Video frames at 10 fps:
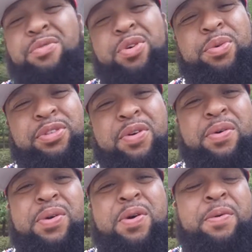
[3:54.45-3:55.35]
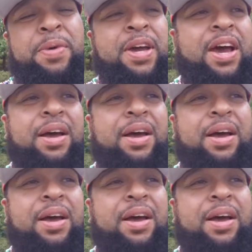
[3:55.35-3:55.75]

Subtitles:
don't know what's going on, man.